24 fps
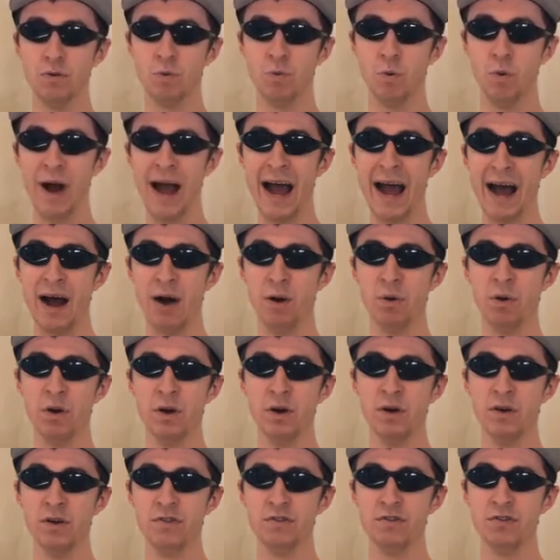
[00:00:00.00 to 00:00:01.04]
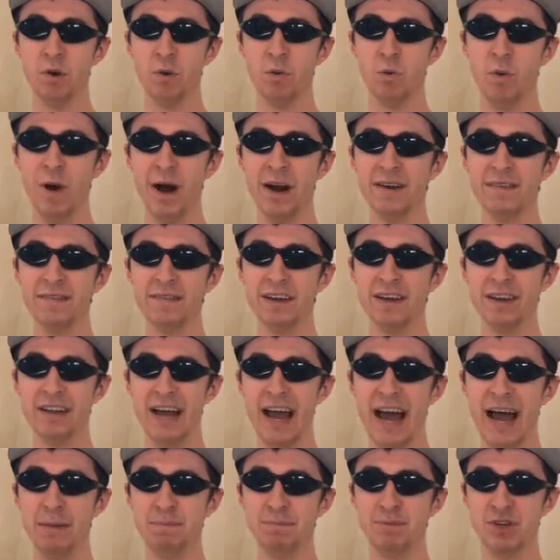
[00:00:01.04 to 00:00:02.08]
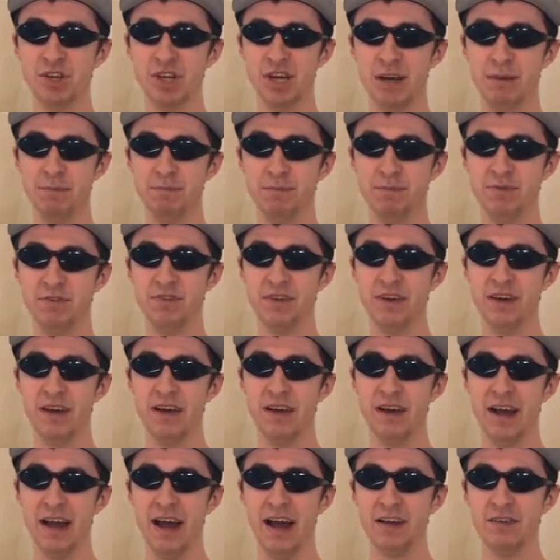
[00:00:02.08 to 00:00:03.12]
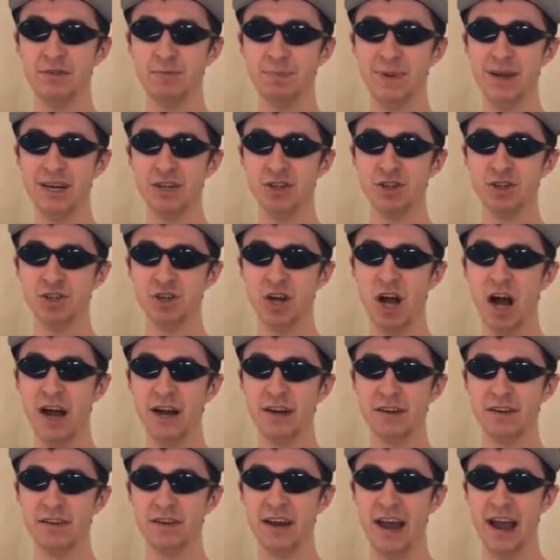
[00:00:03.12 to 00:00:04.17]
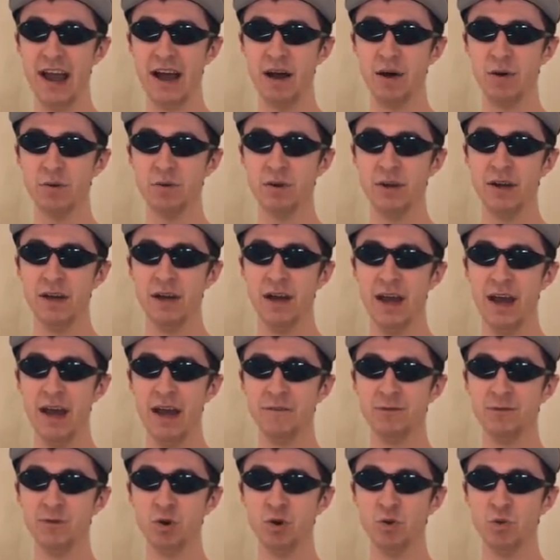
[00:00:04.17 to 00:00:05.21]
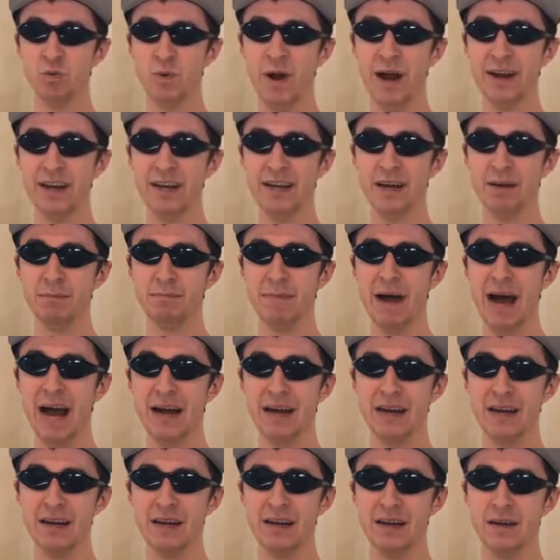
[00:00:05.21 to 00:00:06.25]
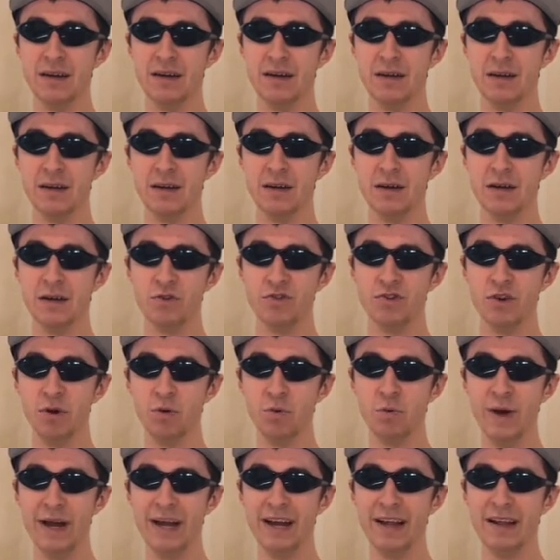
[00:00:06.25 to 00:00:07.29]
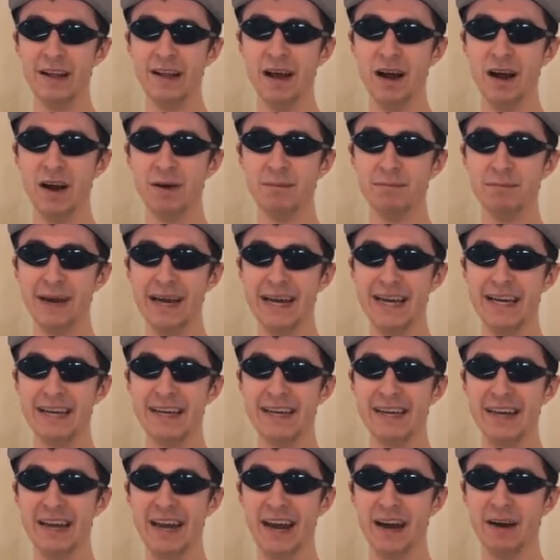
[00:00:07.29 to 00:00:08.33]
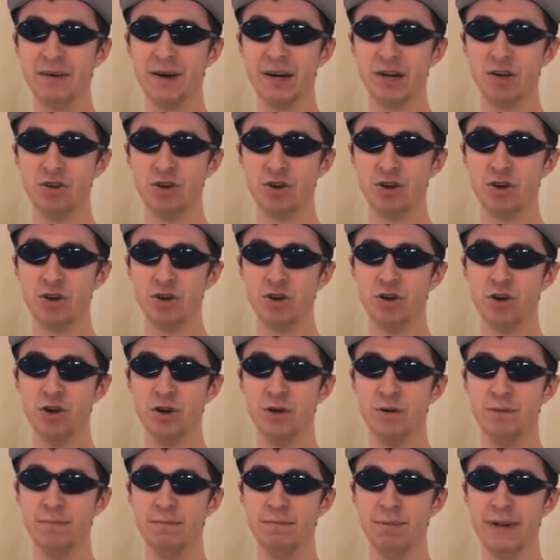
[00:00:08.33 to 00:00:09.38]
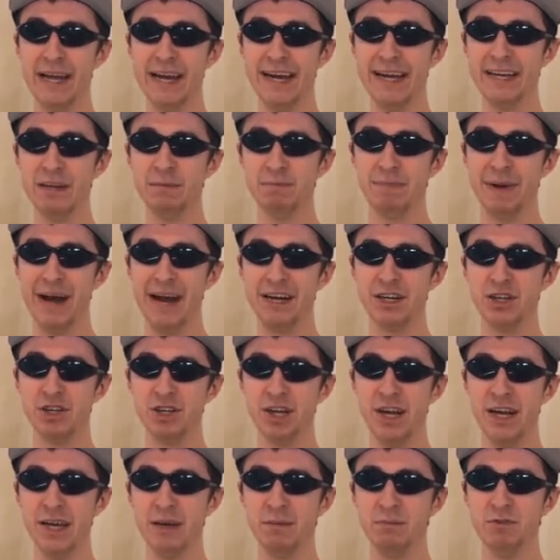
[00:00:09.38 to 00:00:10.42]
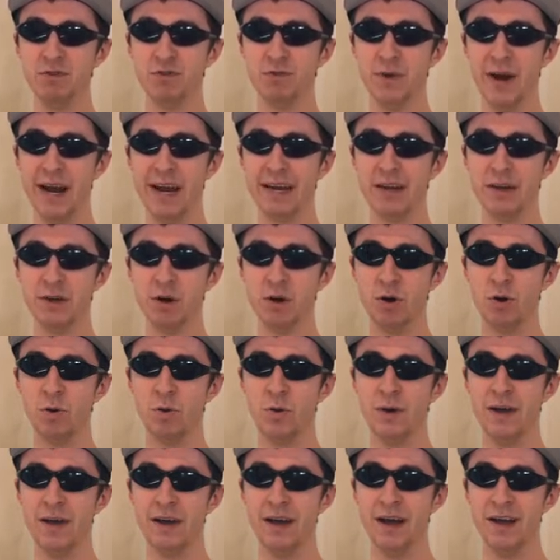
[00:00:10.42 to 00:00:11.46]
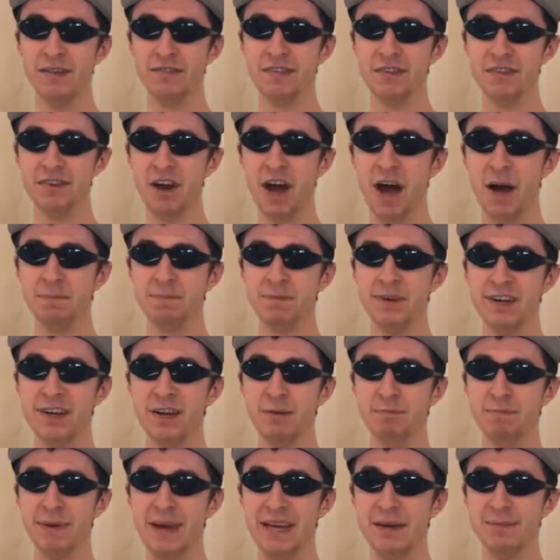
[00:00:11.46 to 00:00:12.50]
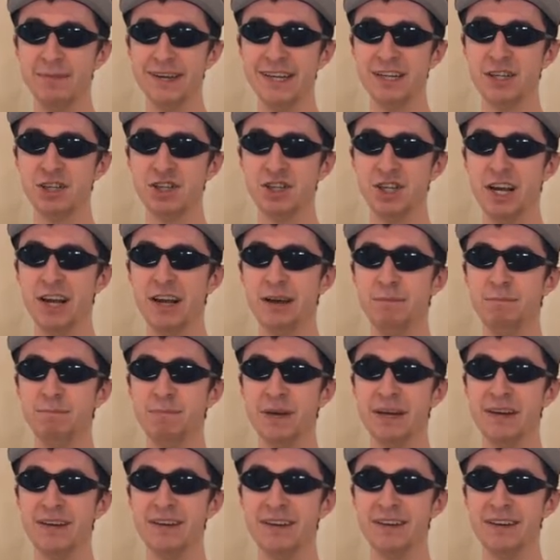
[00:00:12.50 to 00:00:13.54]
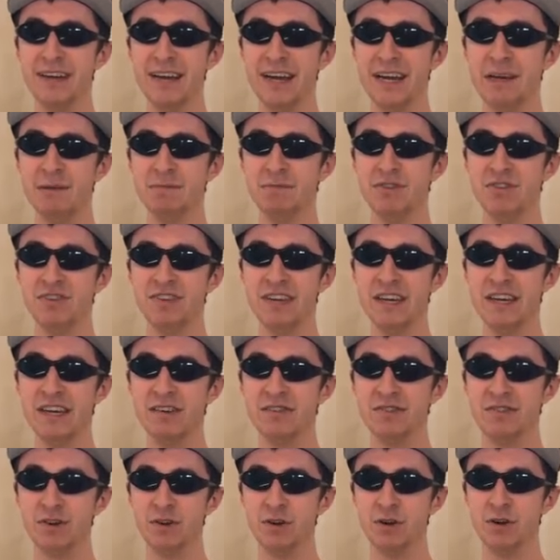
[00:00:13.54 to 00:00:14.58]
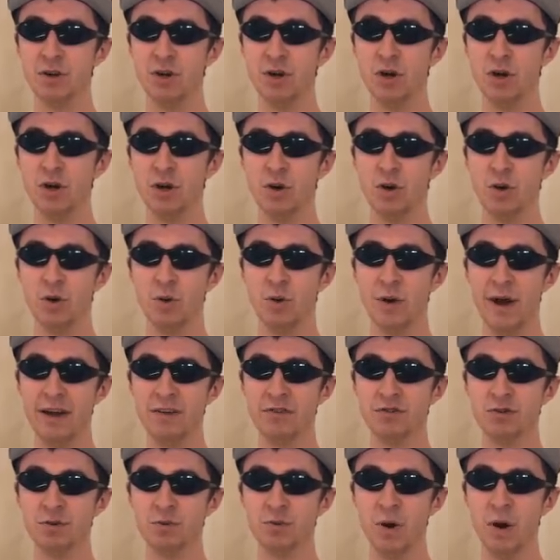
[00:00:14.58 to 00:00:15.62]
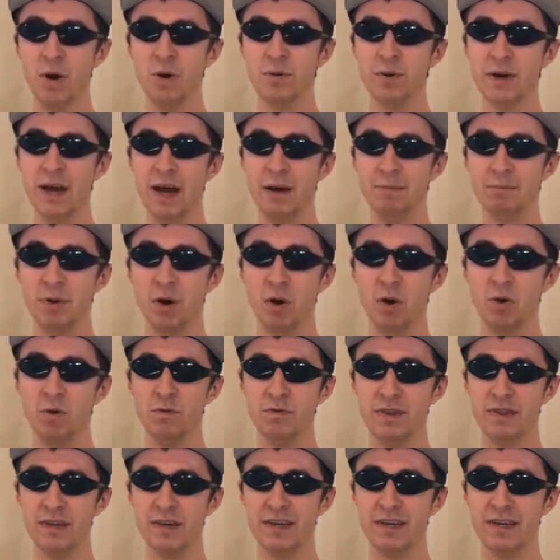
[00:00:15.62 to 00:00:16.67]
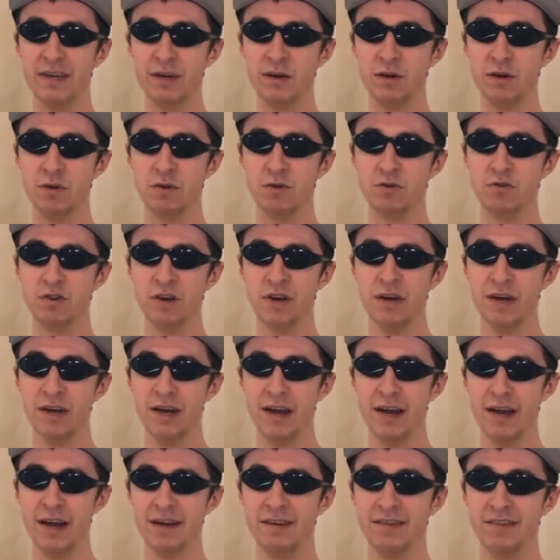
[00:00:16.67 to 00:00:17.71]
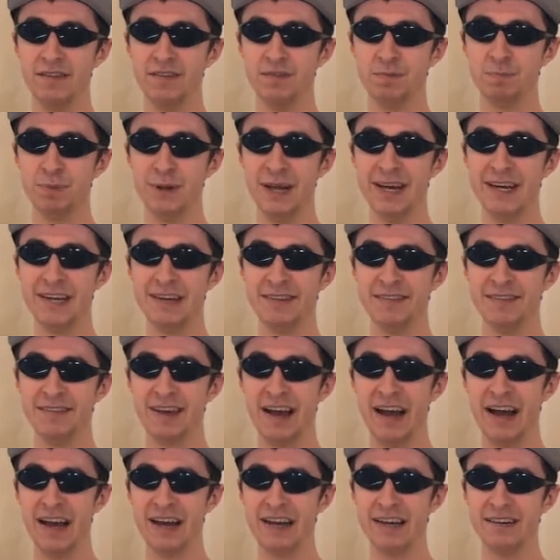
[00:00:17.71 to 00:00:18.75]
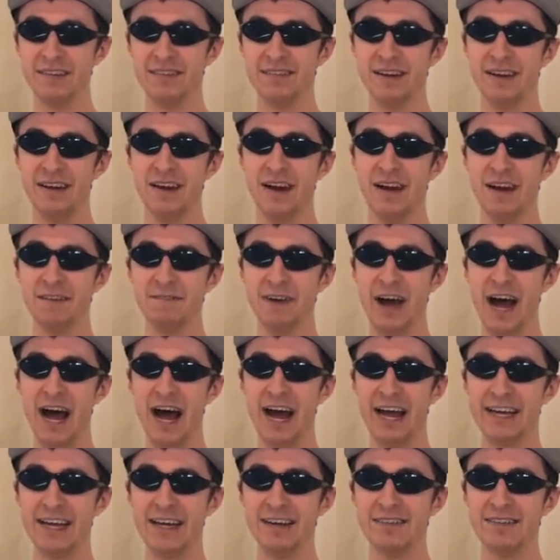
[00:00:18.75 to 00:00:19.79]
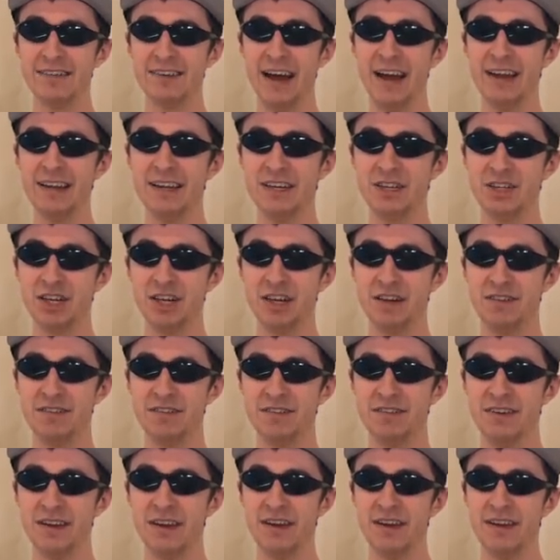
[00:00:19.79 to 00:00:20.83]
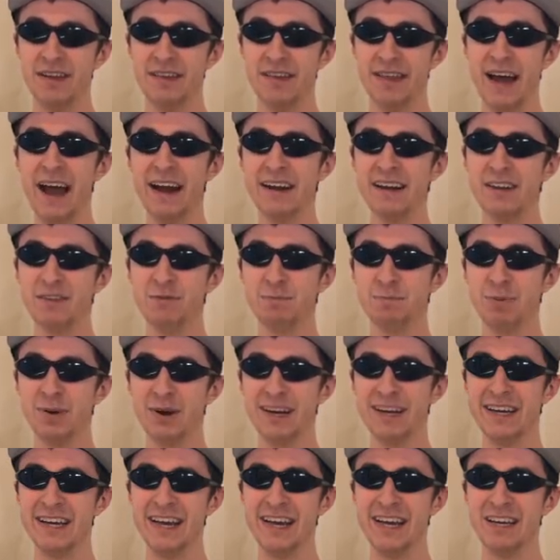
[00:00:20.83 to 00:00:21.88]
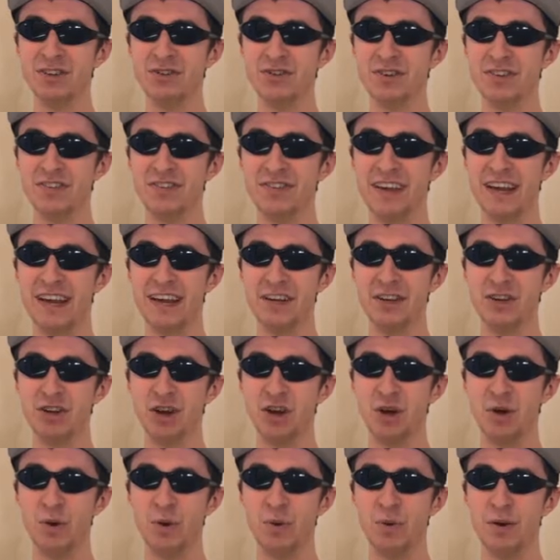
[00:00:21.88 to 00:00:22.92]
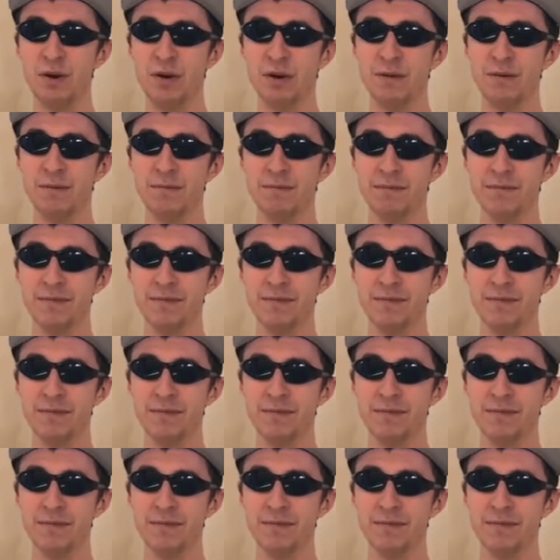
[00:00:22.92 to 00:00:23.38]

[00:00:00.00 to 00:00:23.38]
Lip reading: Wow, so one of the lab chimps has been shot down after running amok. So Will, our main character, played by James Franco, has adopted a baby chimp named Caesar, who has grown up over the years and displayed signs of high intelligence. That is pretty interesting, dude.